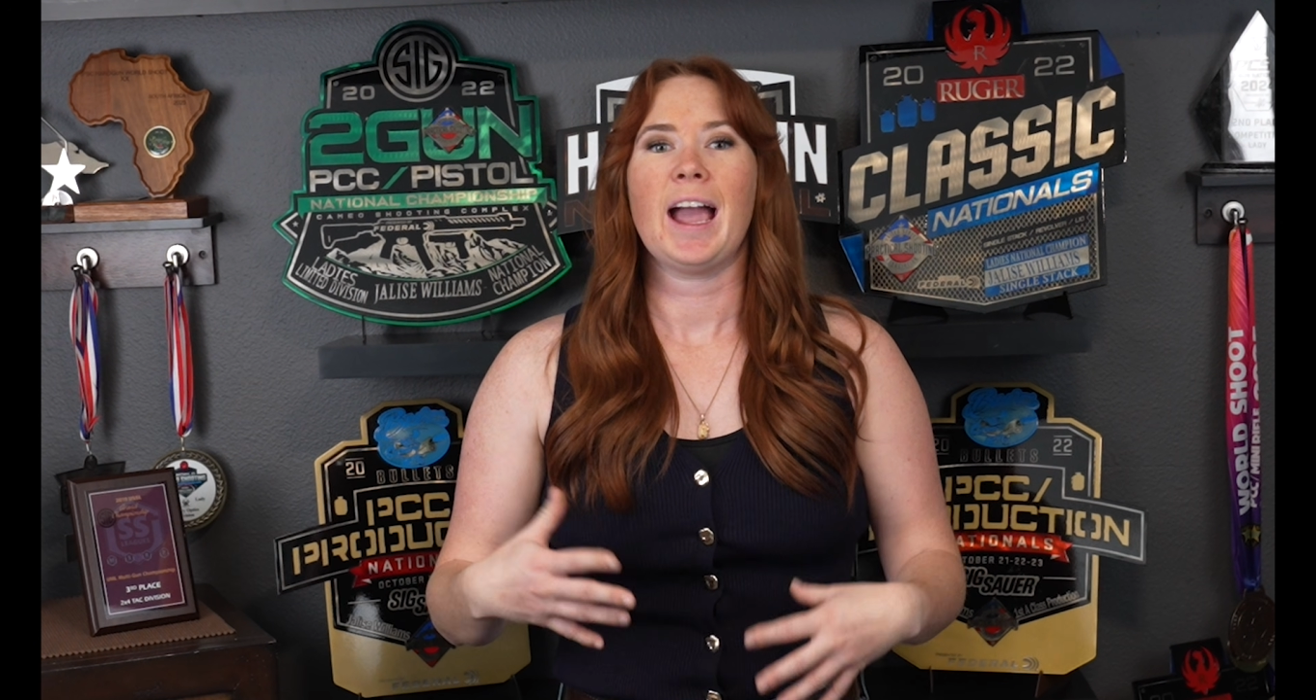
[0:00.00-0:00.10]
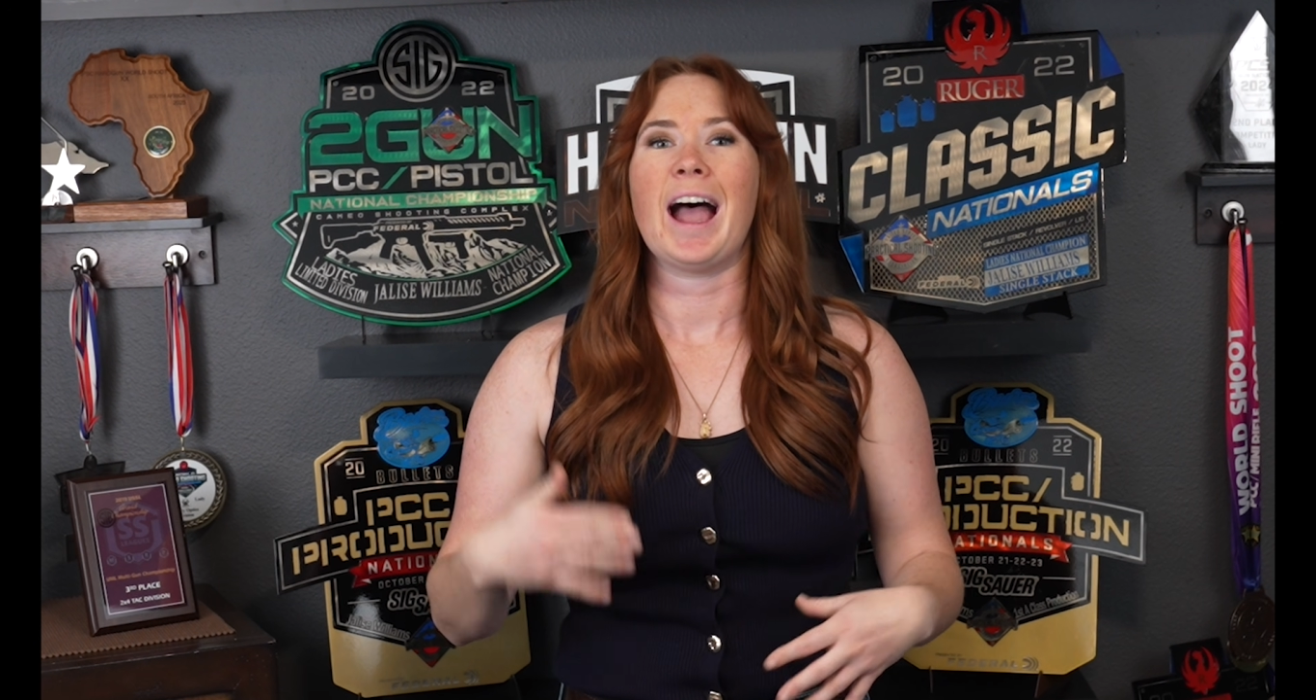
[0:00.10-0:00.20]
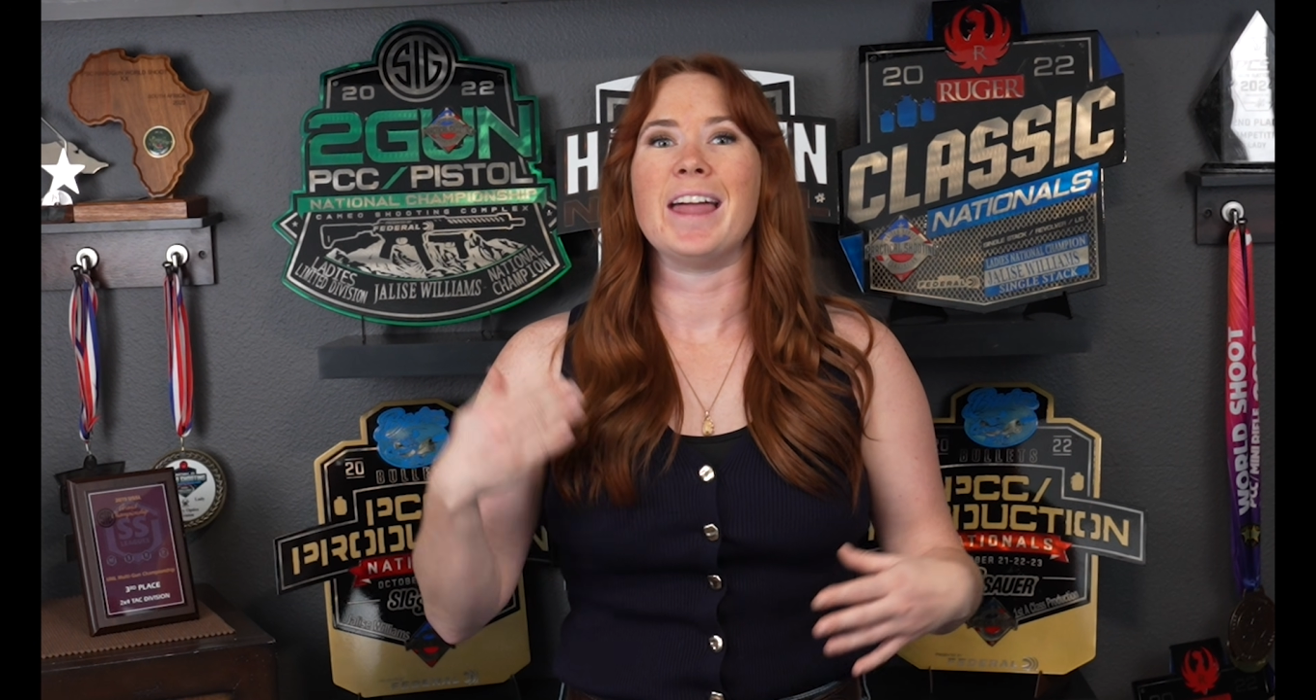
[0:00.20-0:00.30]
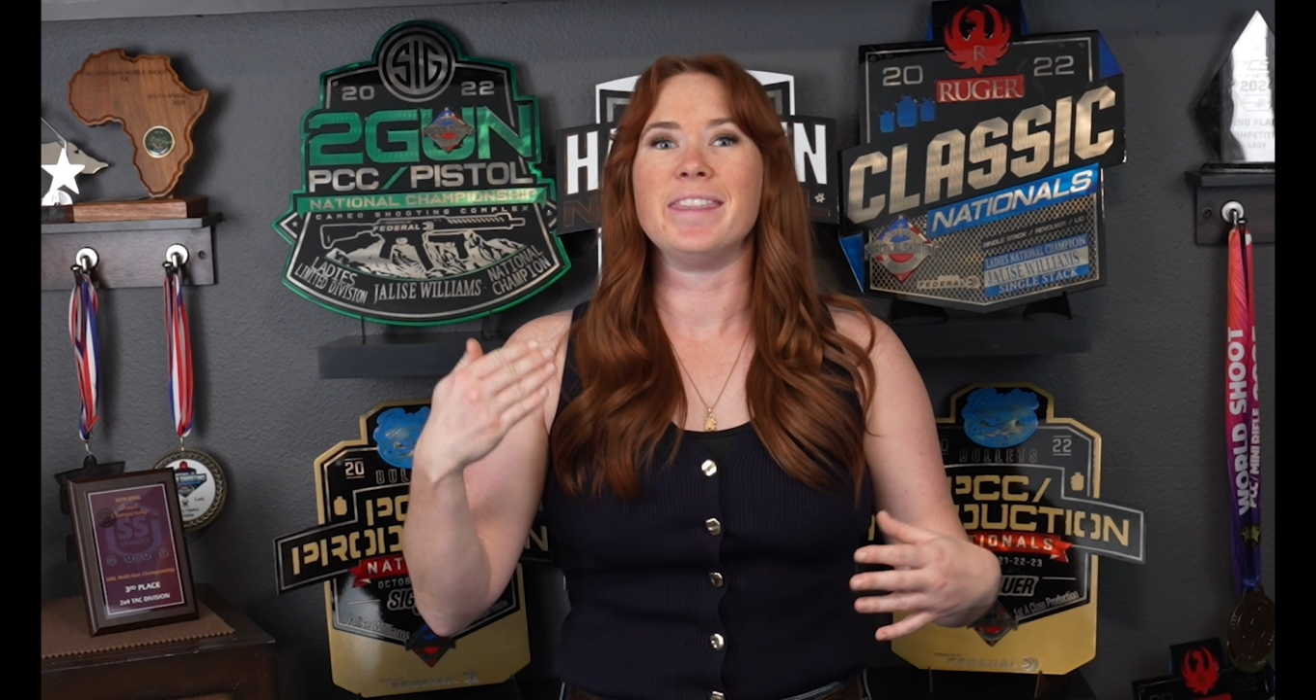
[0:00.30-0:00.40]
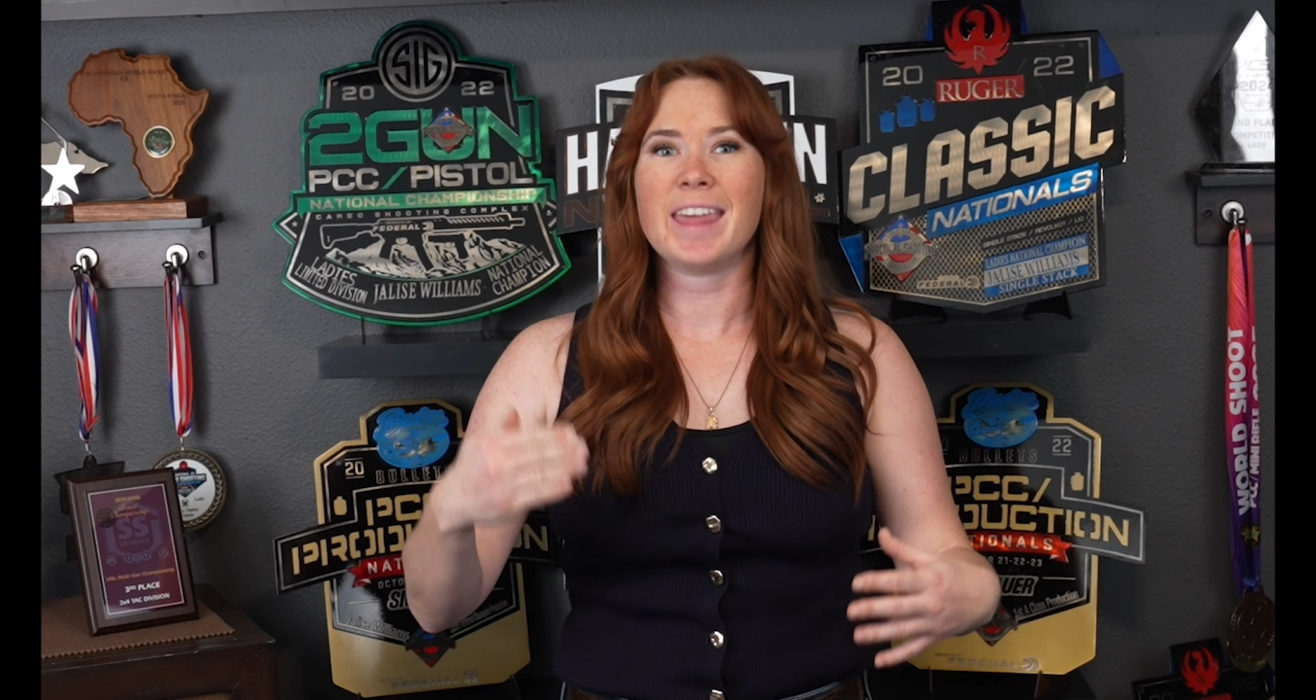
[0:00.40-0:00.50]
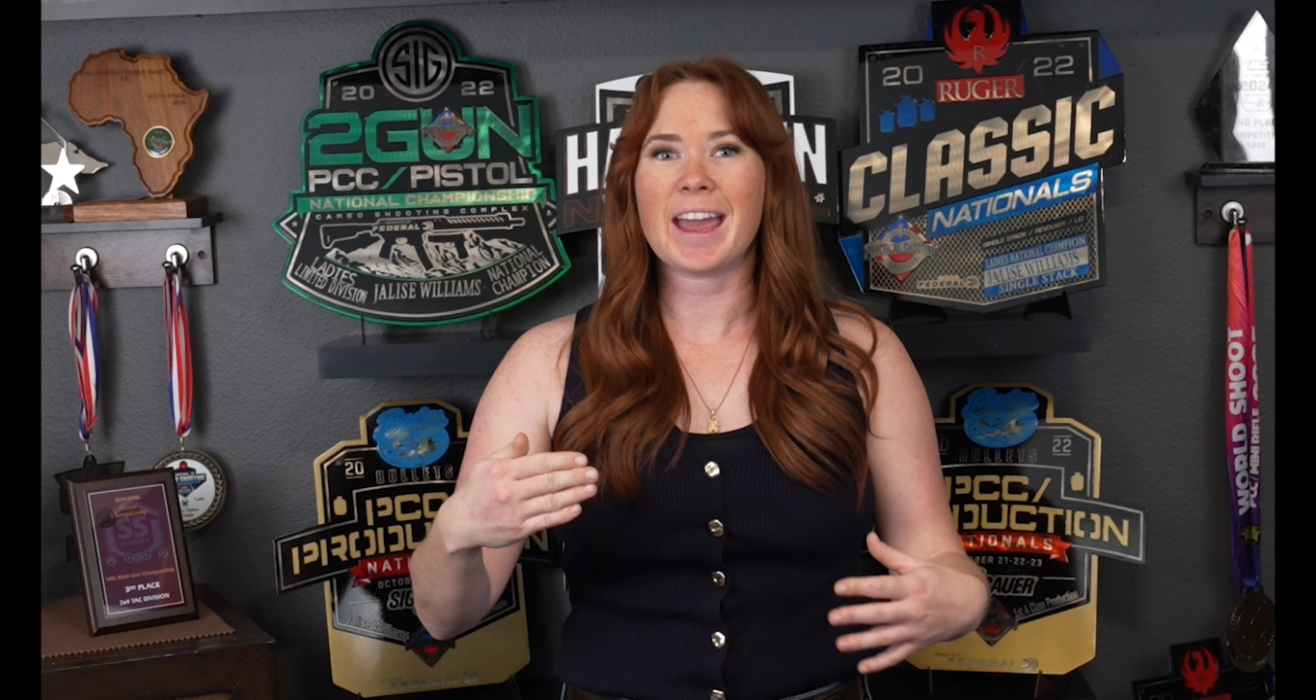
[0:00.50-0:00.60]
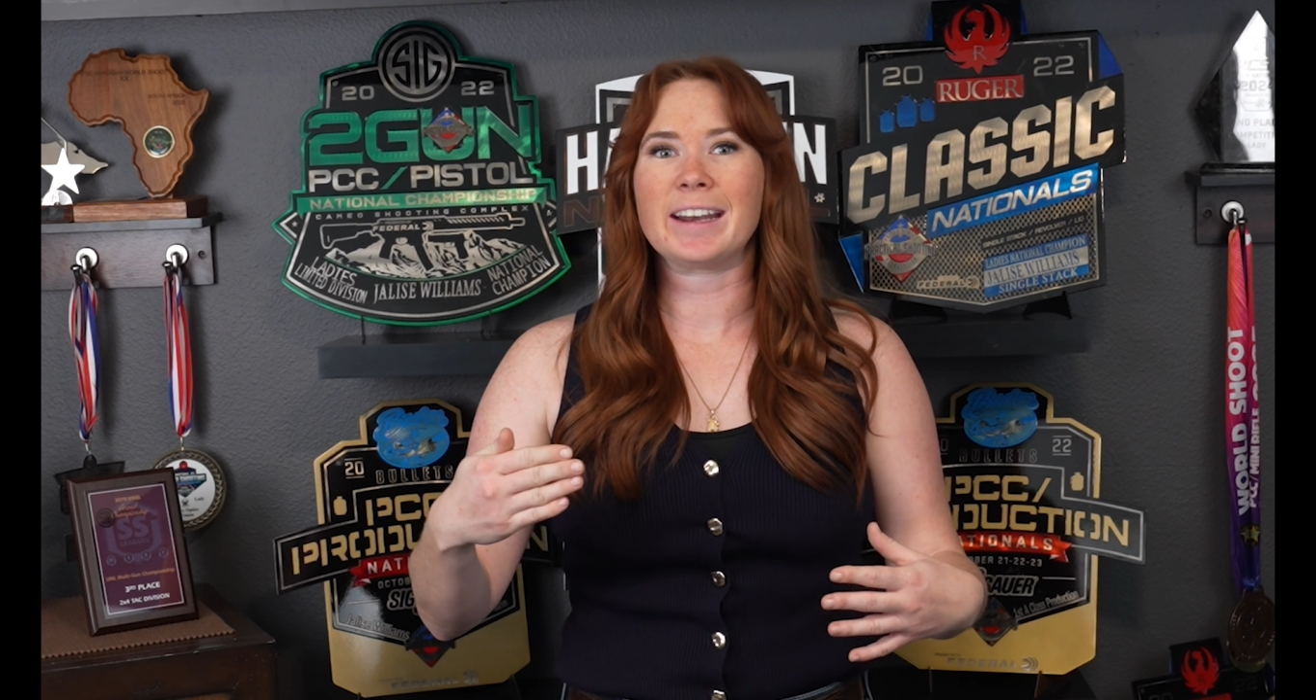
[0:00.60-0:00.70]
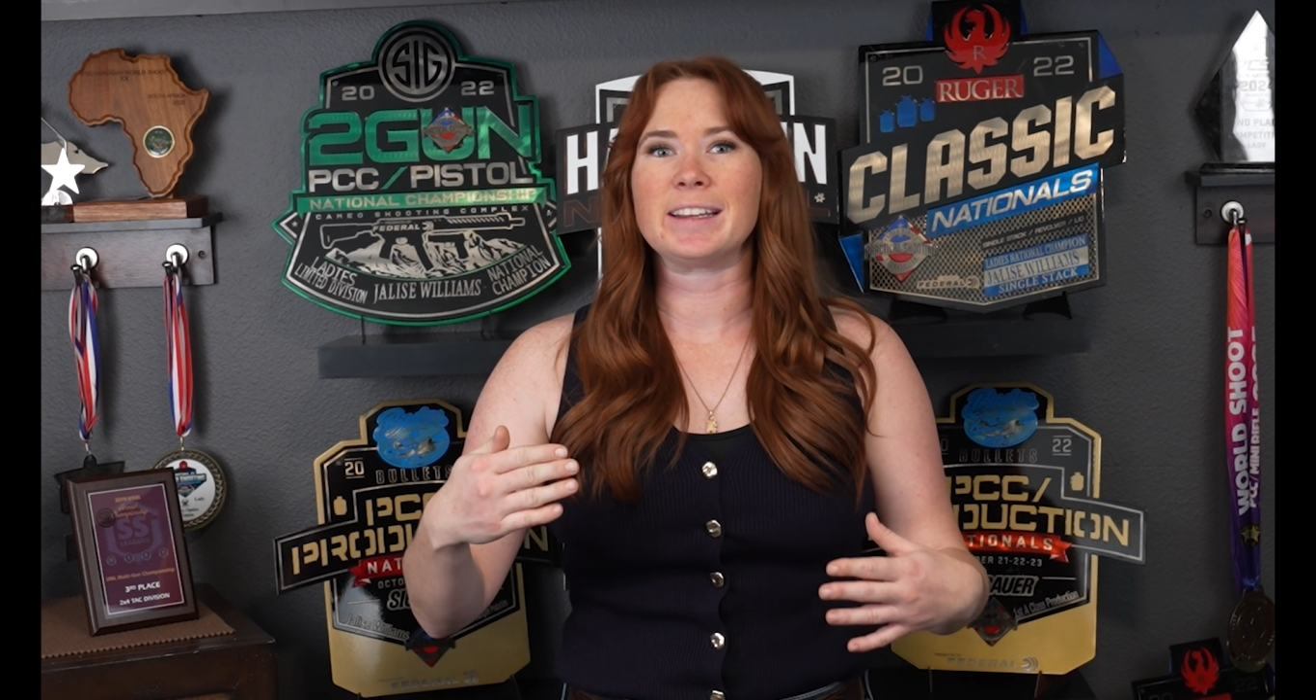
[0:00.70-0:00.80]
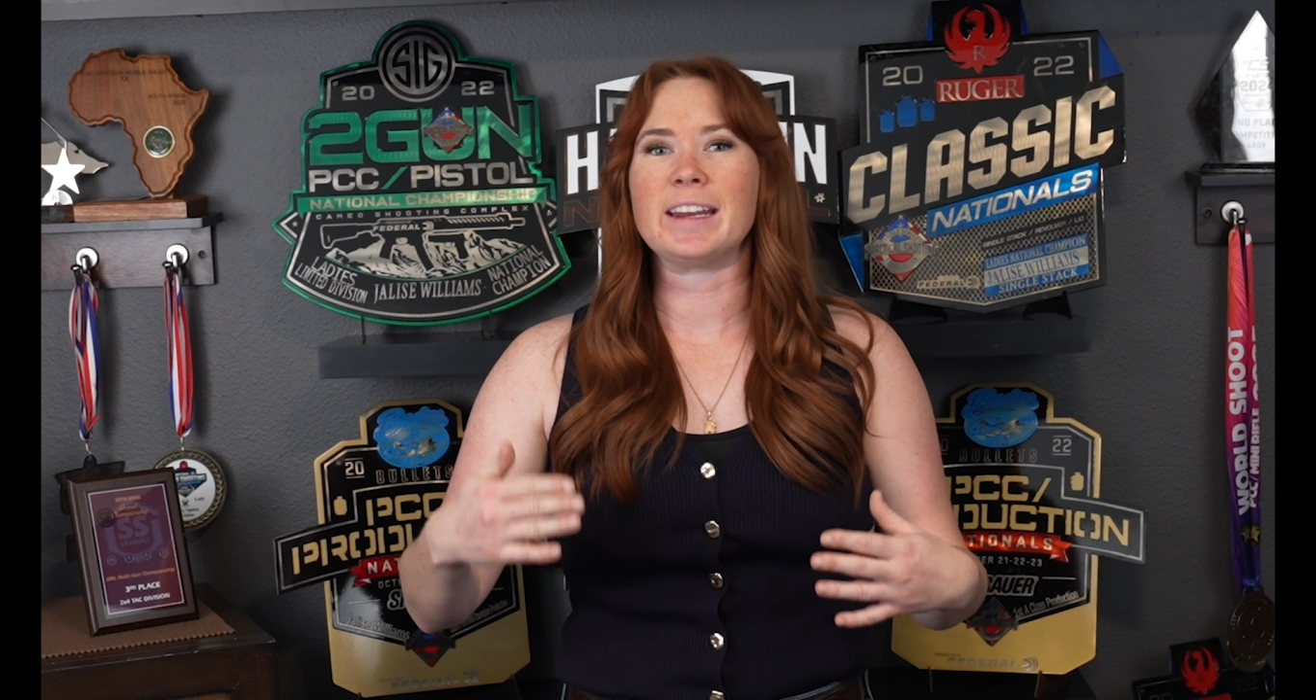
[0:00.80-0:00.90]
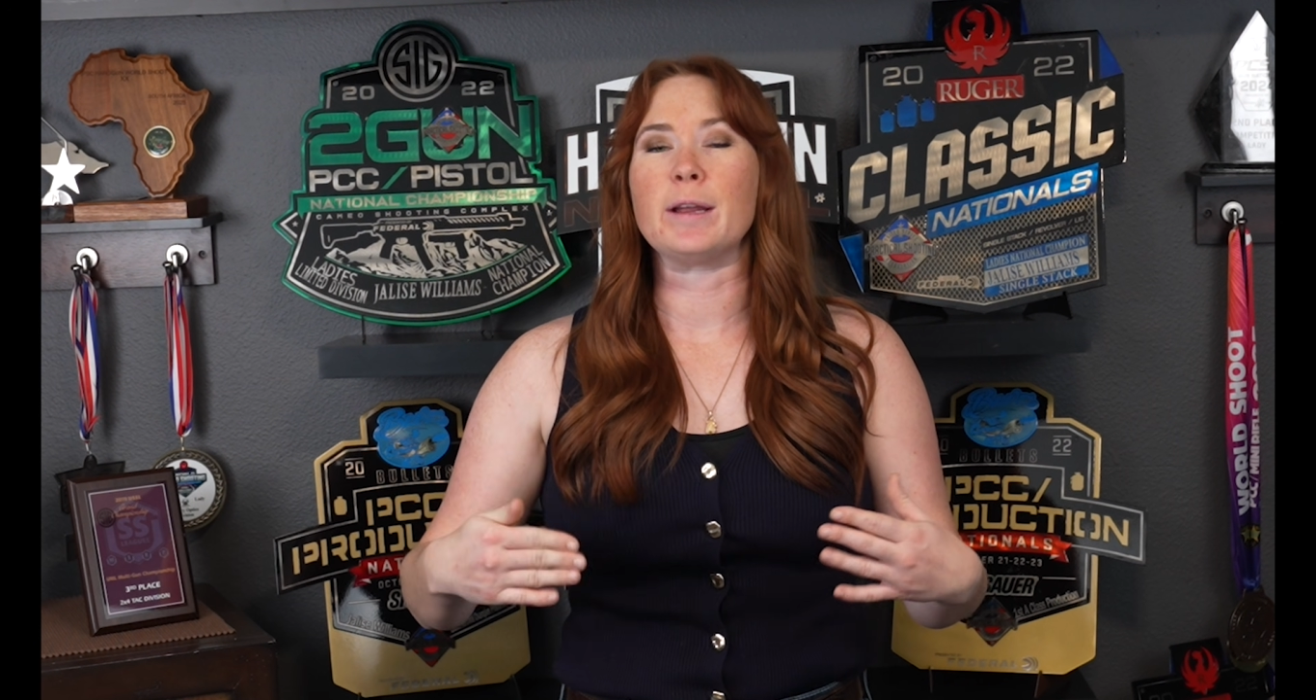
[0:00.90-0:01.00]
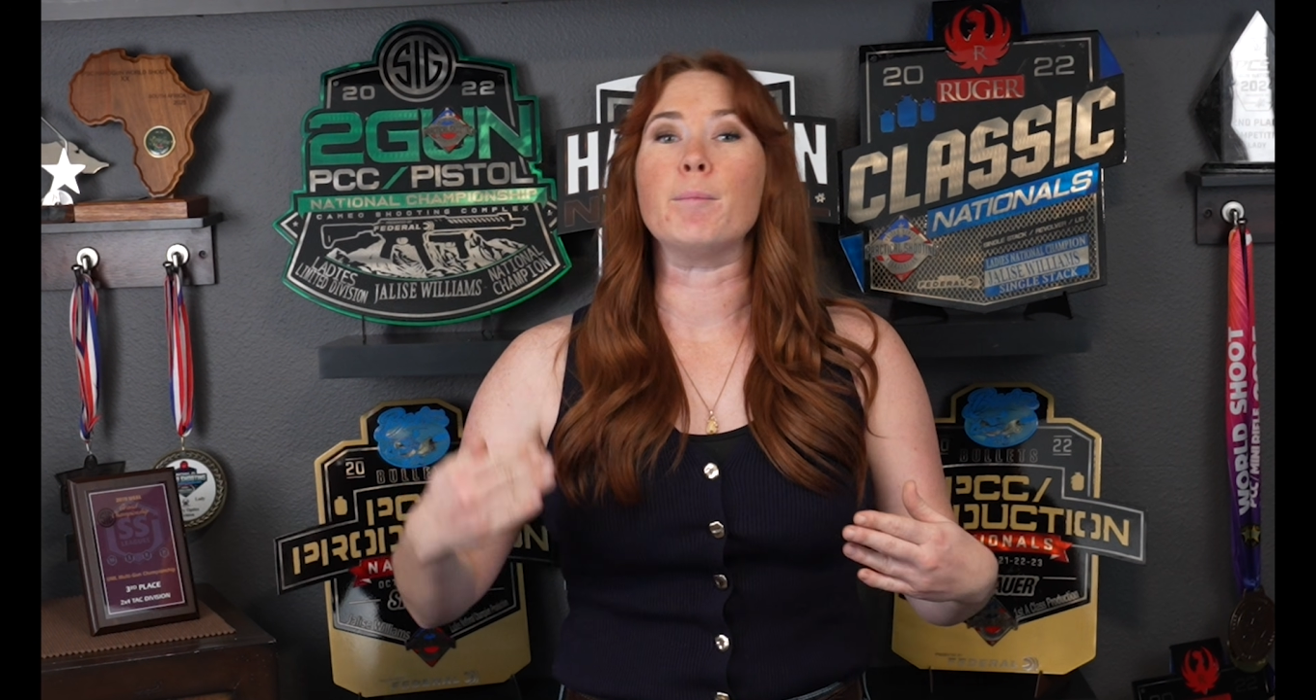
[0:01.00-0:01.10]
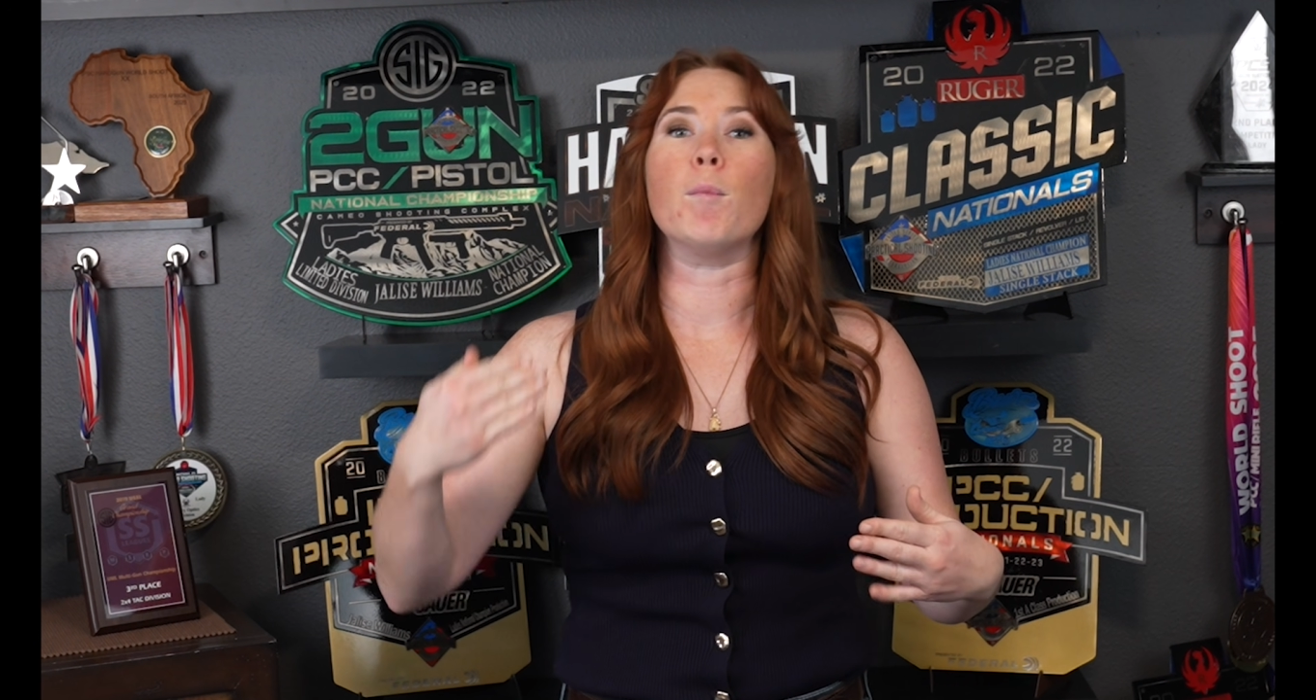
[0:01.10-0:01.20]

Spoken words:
And then getting